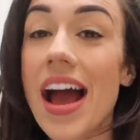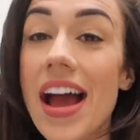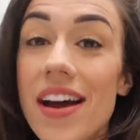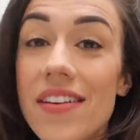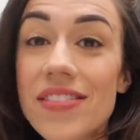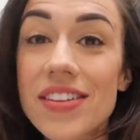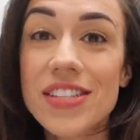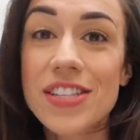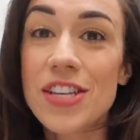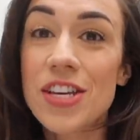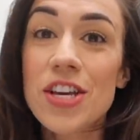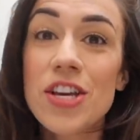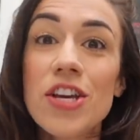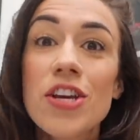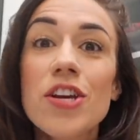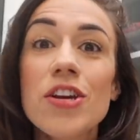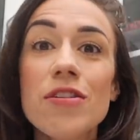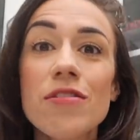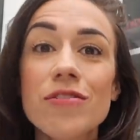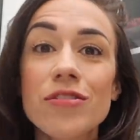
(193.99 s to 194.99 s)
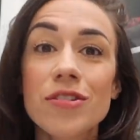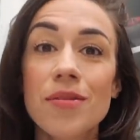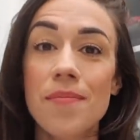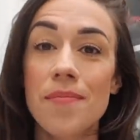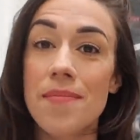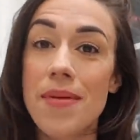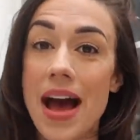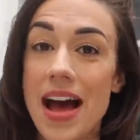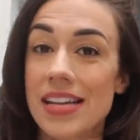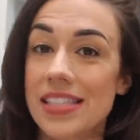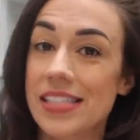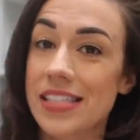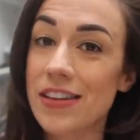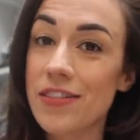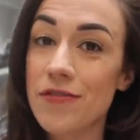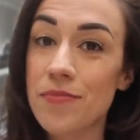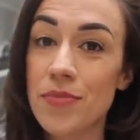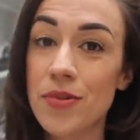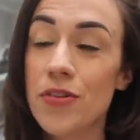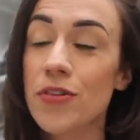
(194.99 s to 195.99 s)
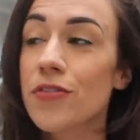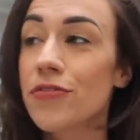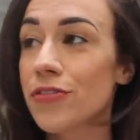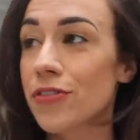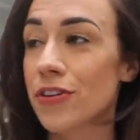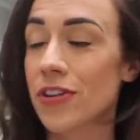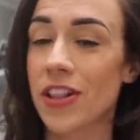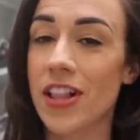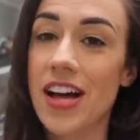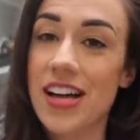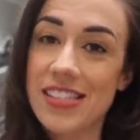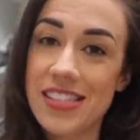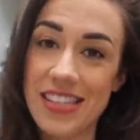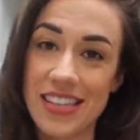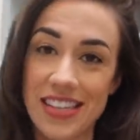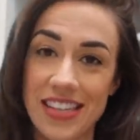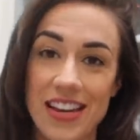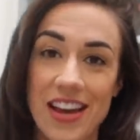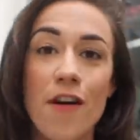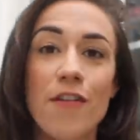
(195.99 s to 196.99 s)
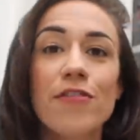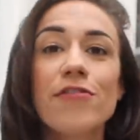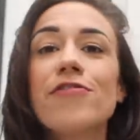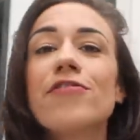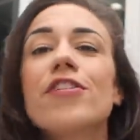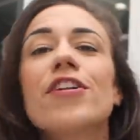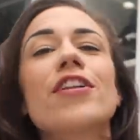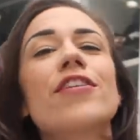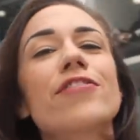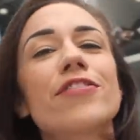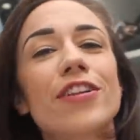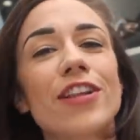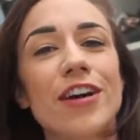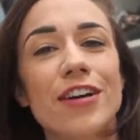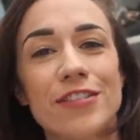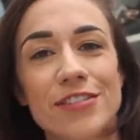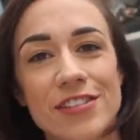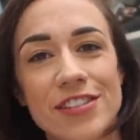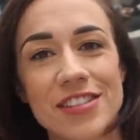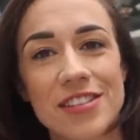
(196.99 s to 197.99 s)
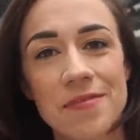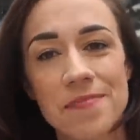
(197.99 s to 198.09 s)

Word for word: I have this huge, massive, beautiful closet full of clothes,